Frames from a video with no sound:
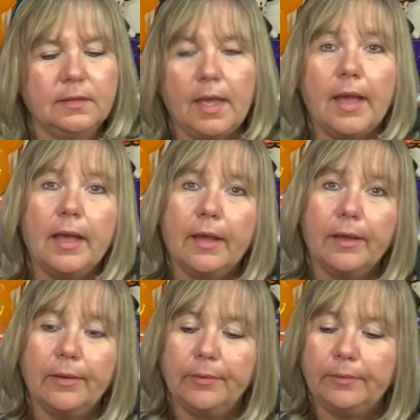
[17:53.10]

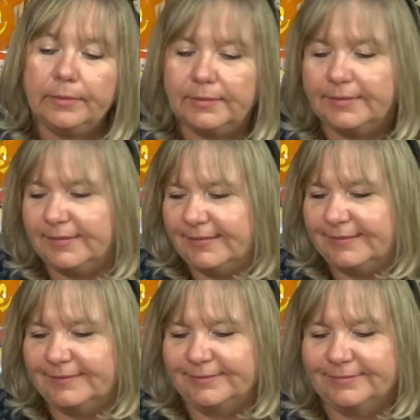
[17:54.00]

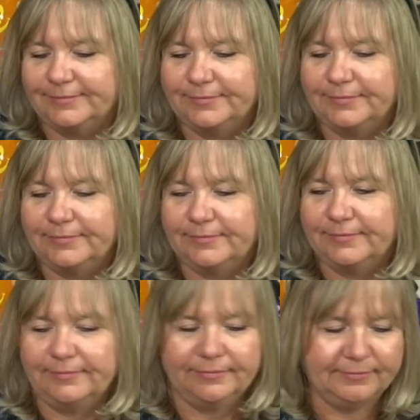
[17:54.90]

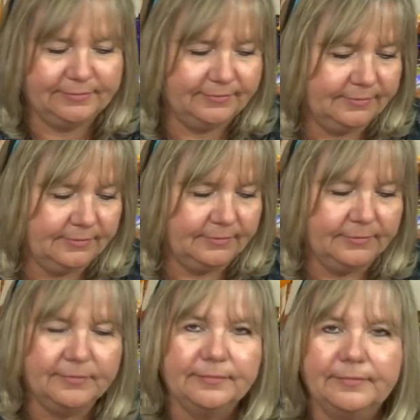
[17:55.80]

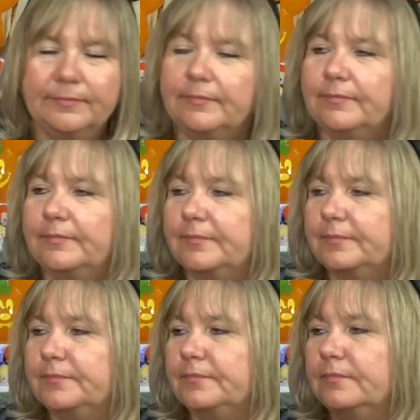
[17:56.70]

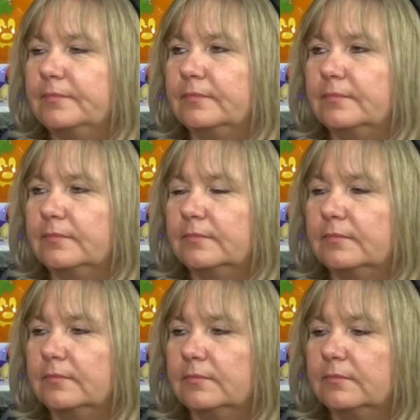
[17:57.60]

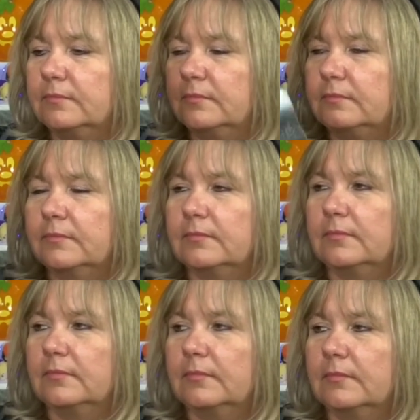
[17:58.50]

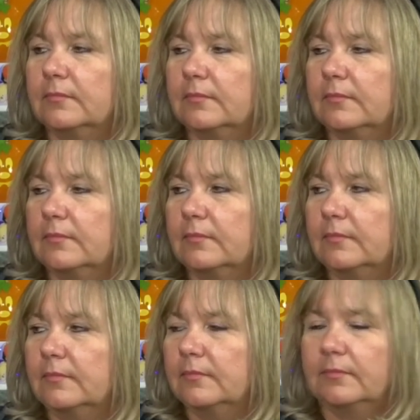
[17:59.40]

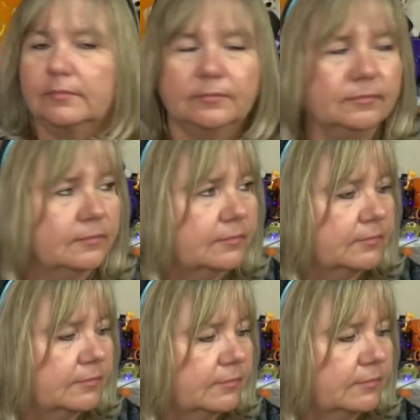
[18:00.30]
This person isn't speaking.